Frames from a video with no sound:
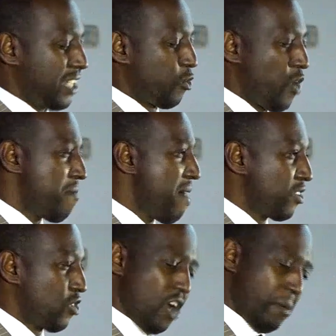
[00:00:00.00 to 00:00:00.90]
that
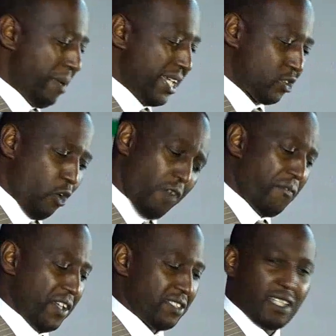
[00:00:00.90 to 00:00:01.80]
women do not pay
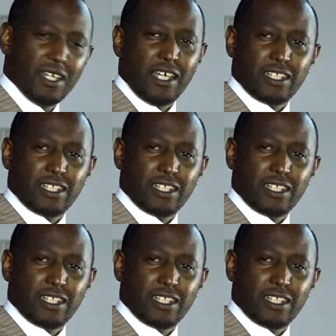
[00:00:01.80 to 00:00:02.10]
school fees.